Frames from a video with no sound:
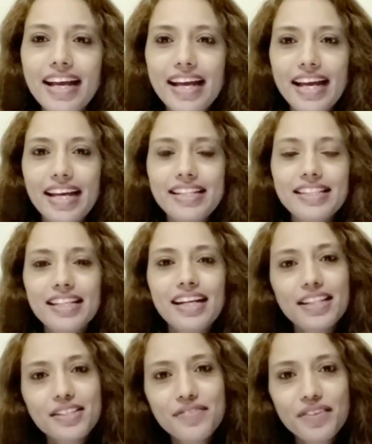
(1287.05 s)
And then
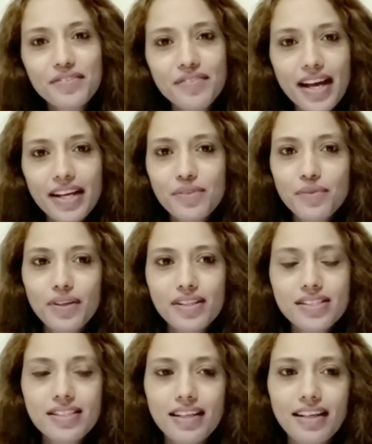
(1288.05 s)
other fun fact
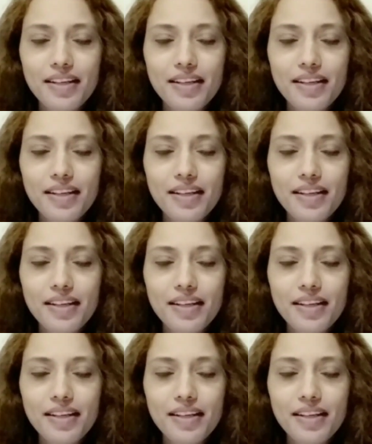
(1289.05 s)
was